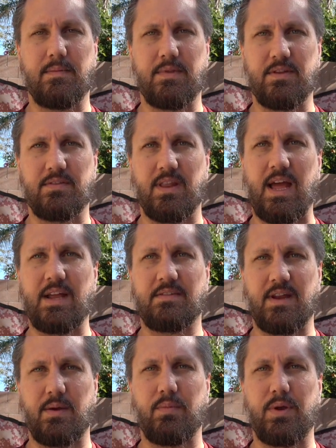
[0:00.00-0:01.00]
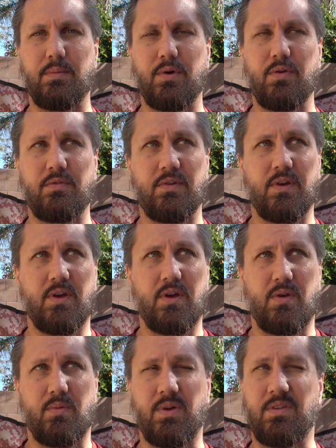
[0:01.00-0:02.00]
This last time we moved,
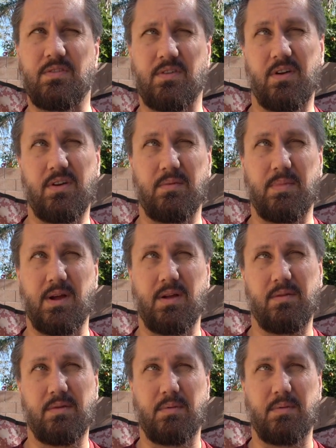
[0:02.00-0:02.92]
we started about